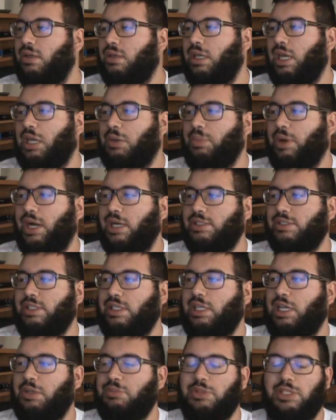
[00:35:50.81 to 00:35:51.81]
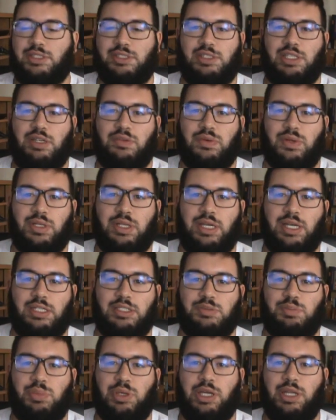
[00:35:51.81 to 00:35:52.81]
kickboxing game that Siver
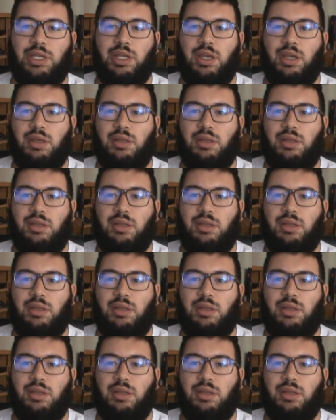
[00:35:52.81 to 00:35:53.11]
does, but